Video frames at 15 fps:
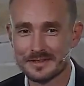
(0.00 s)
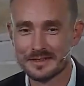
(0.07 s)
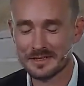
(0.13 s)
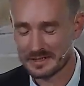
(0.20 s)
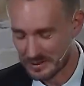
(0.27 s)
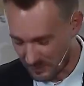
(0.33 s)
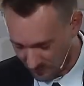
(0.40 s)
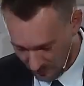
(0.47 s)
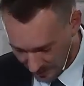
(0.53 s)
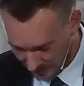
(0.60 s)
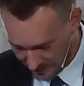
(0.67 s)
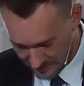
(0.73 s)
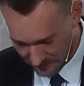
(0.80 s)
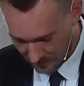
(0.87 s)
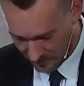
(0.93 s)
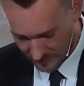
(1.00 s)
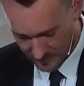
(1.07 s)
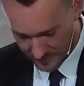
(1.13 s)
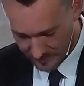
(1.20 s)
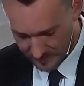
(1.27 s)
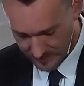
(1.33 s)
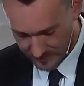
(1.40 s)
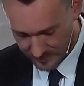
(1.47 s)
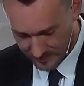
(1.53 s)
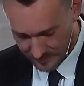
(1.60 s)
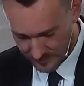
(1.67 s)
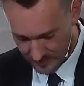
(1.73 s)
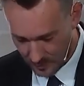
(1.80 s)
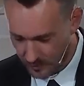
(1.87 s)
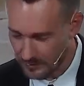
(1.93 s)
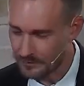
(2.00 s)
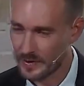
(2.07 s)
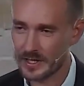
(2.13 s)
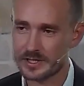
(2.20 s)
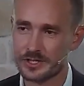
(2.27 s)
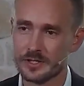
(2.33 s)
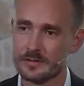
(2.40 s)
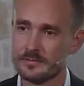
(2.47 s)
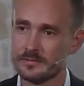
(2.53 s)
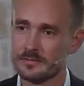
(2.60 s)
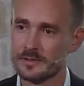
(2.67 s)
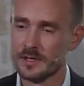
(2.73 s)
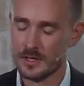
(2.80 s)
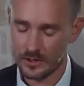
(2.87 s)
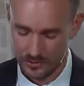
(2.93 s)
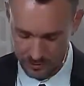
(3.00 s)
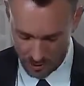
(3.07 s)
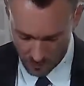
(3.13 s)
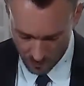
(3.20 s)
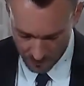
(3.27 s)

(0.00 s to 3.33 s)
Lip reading: He never asked for it. No confession, no